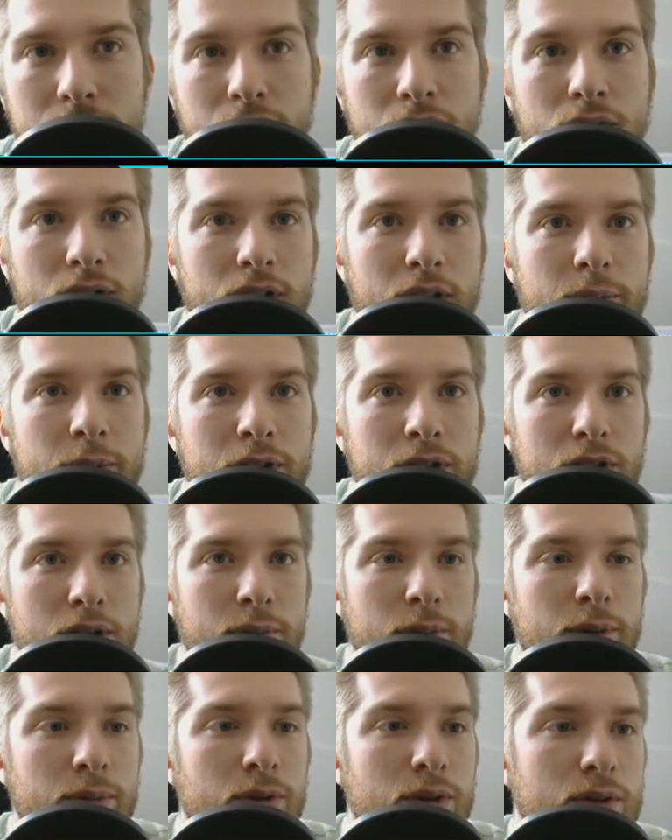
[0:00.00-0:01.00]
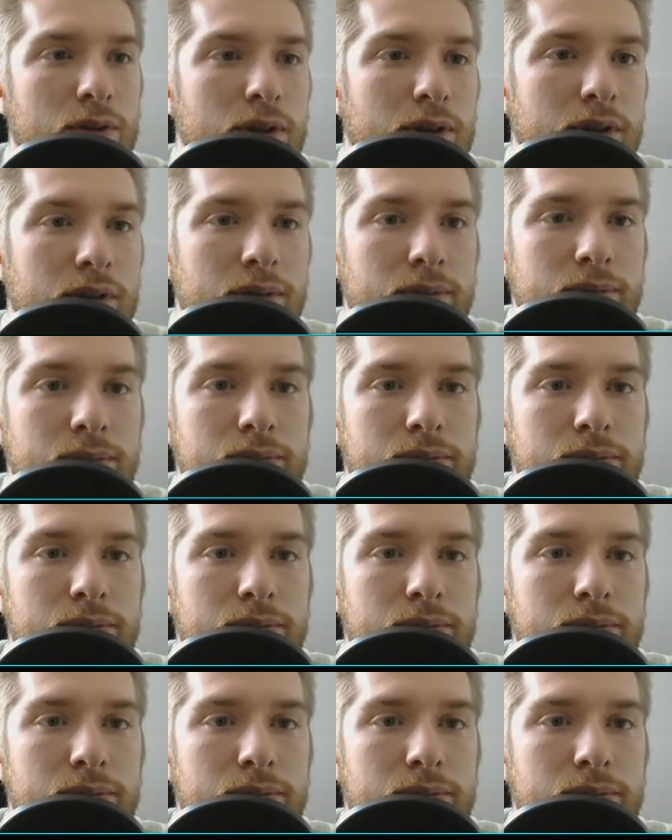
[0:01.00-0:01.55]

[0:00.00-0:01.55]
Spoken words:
Hold on, let me look him up real quick.